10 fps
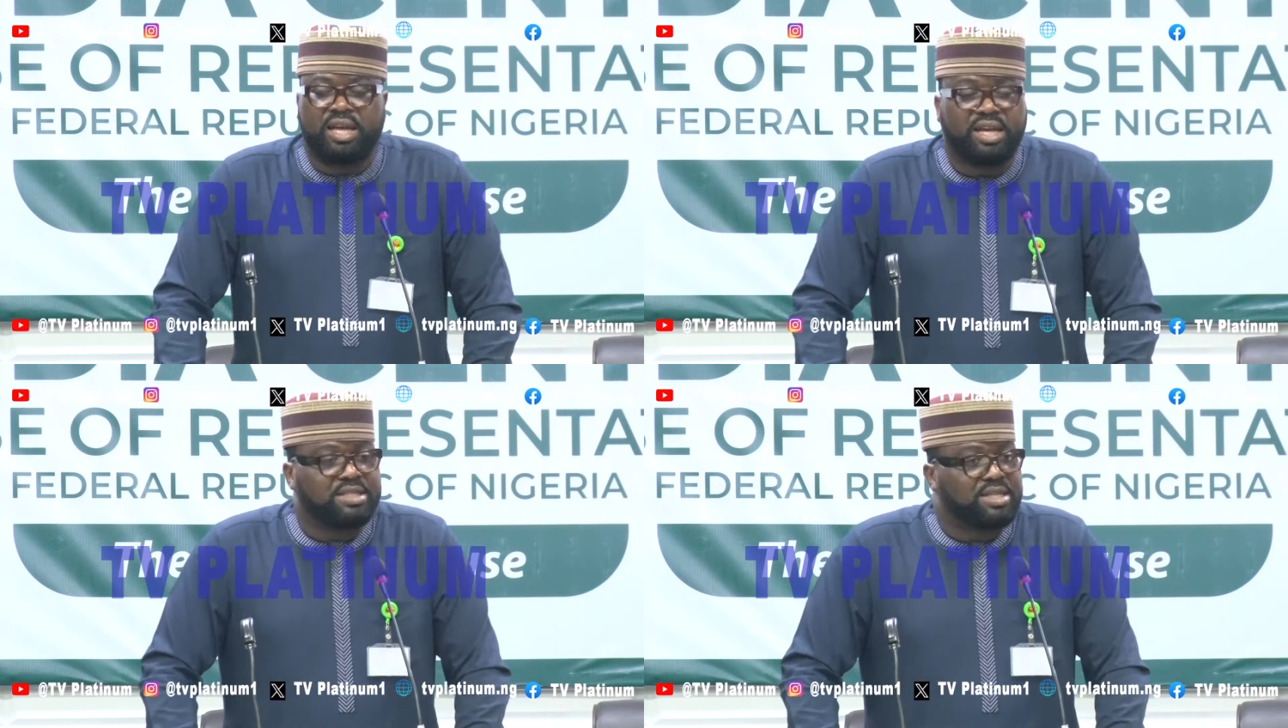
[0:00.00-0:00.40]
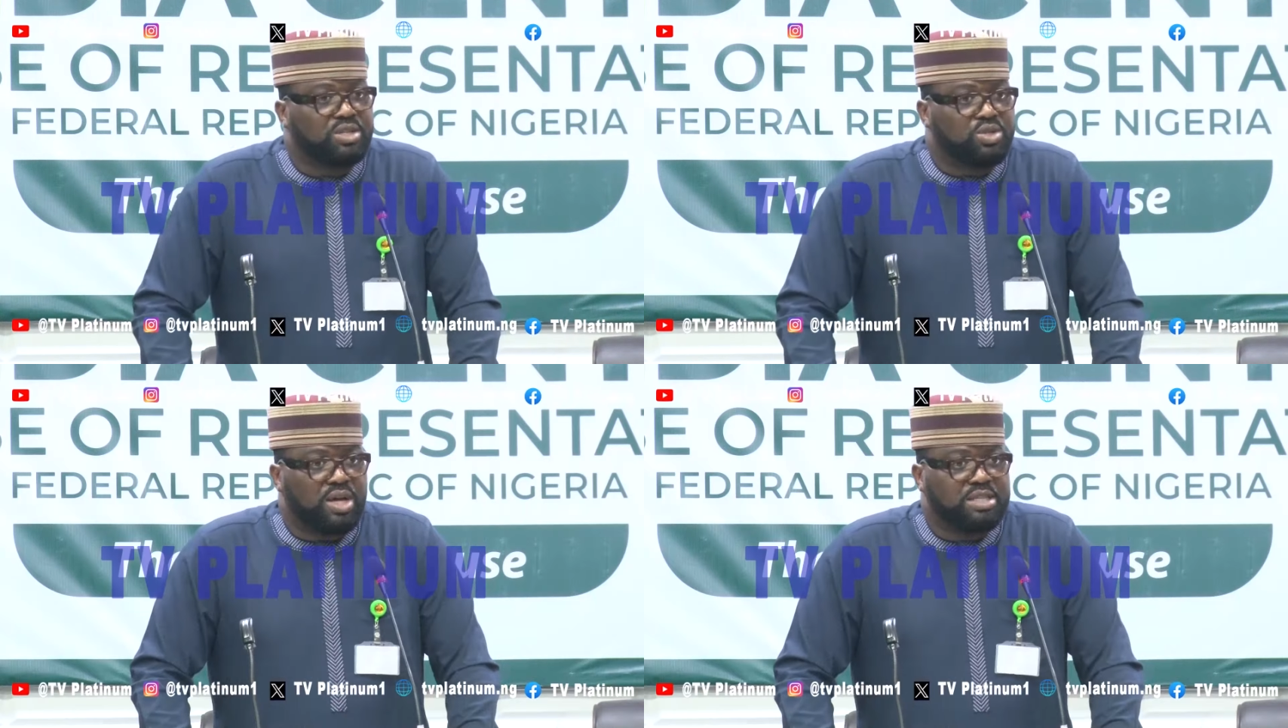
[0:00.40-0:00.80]
a
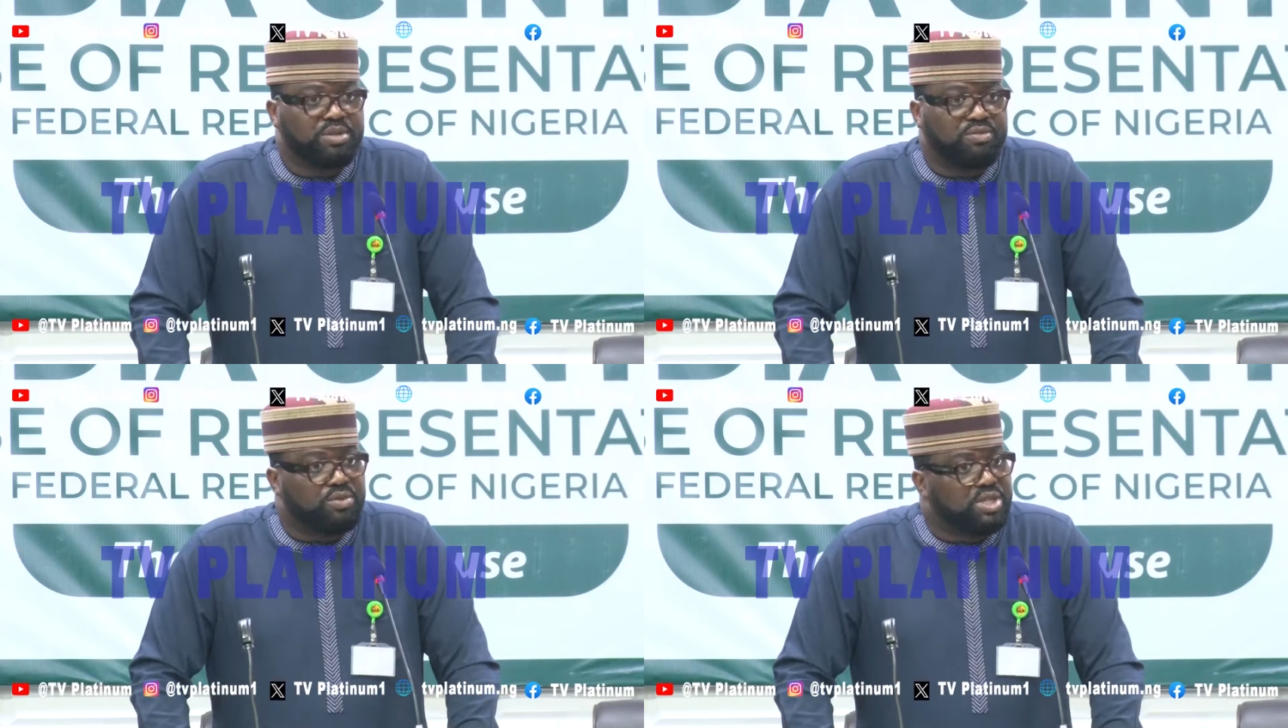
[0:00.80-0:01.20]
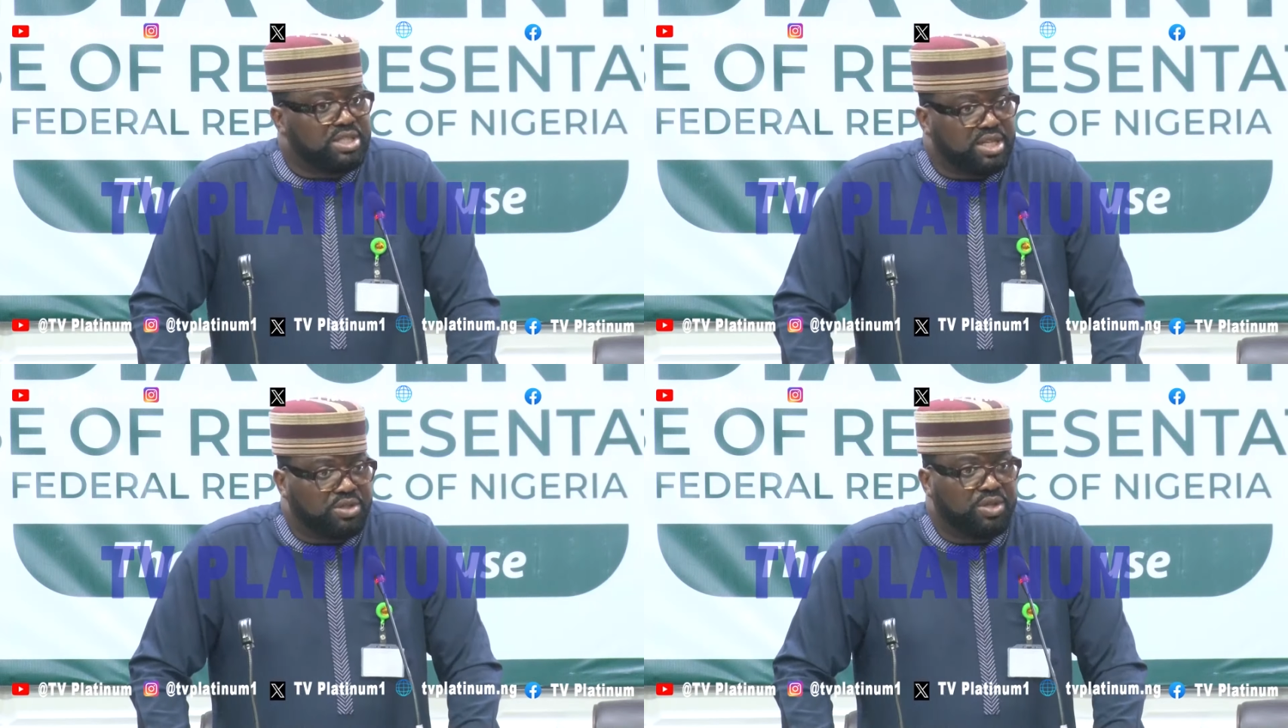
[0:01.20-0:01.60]
sector has been fully
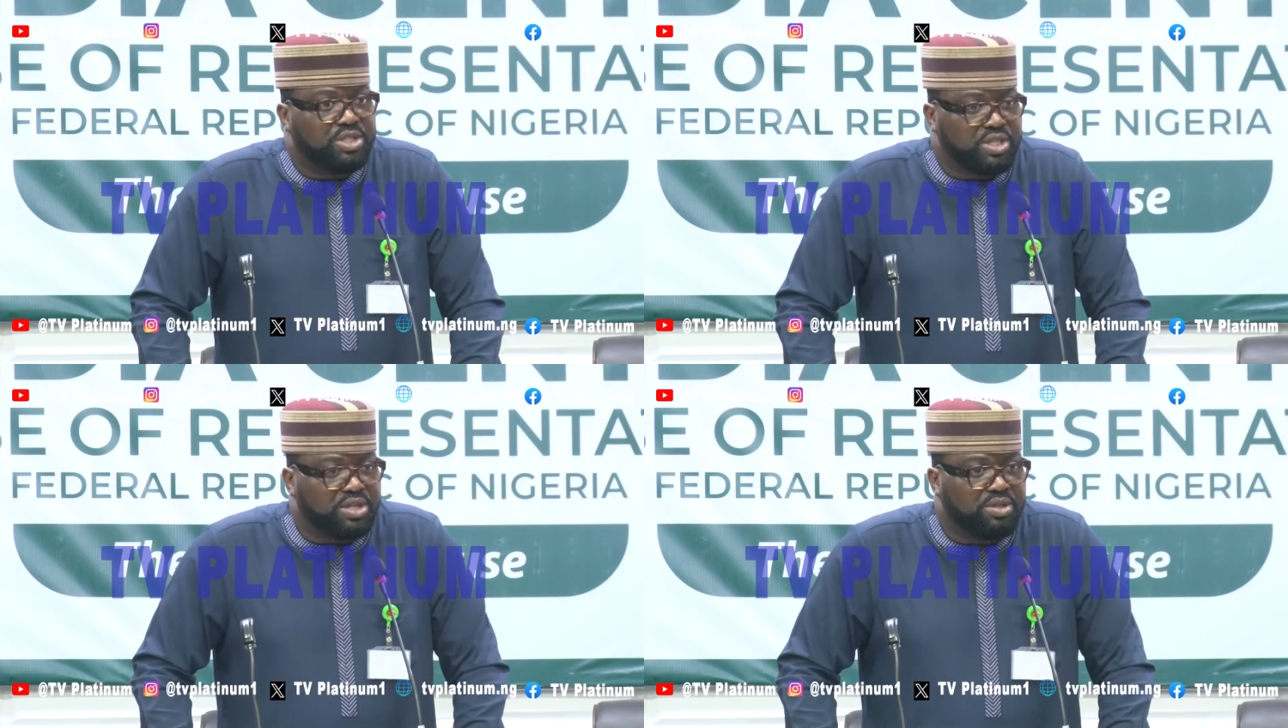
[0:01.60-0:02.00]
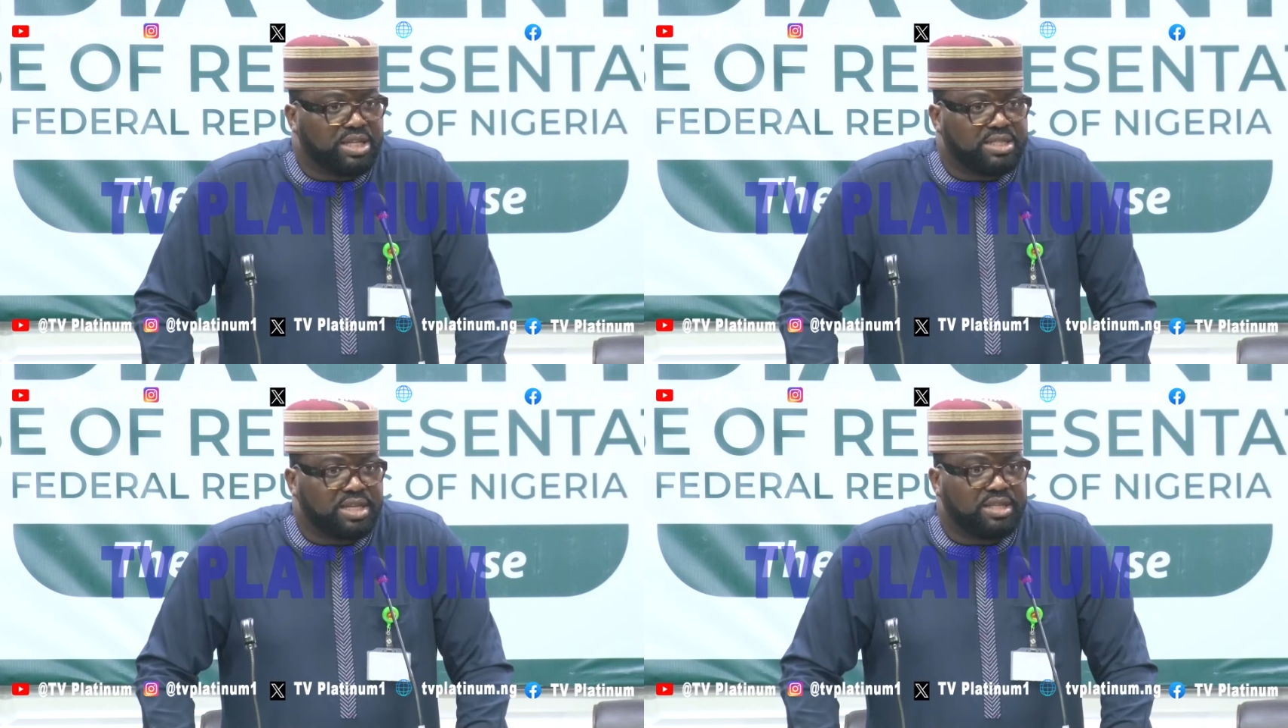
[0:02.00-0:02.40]

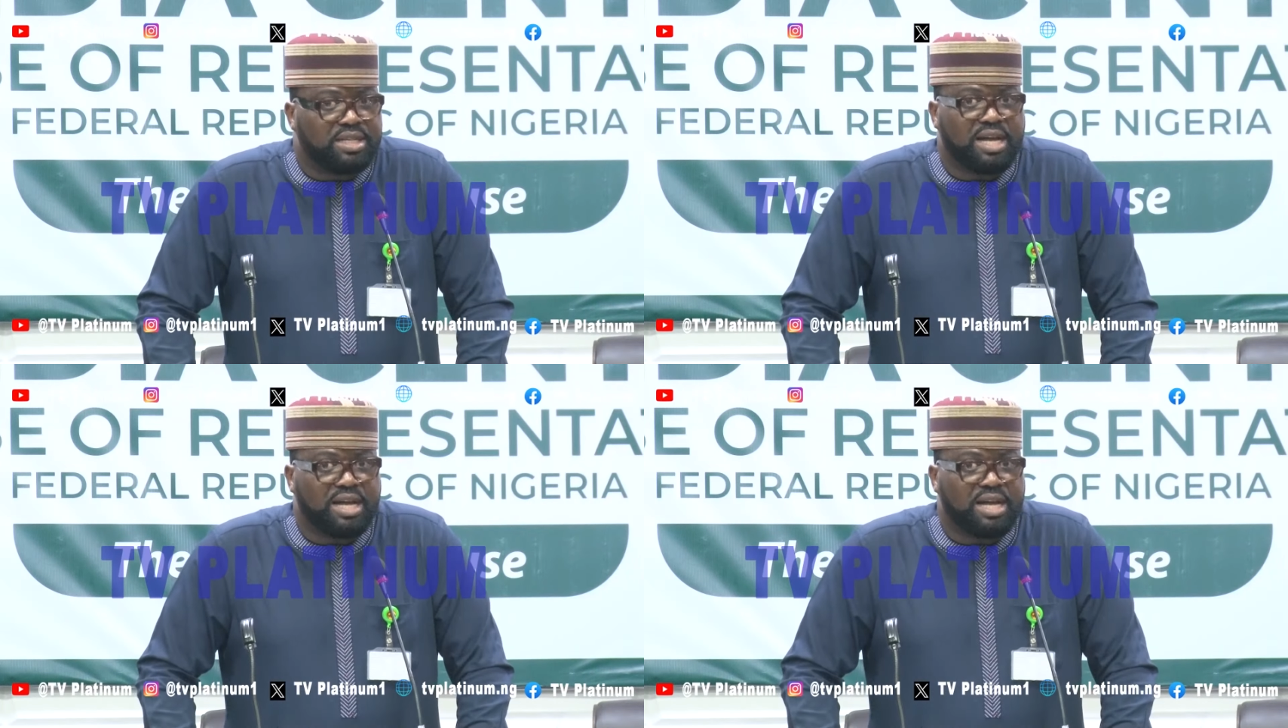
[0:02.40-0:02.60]
deregulated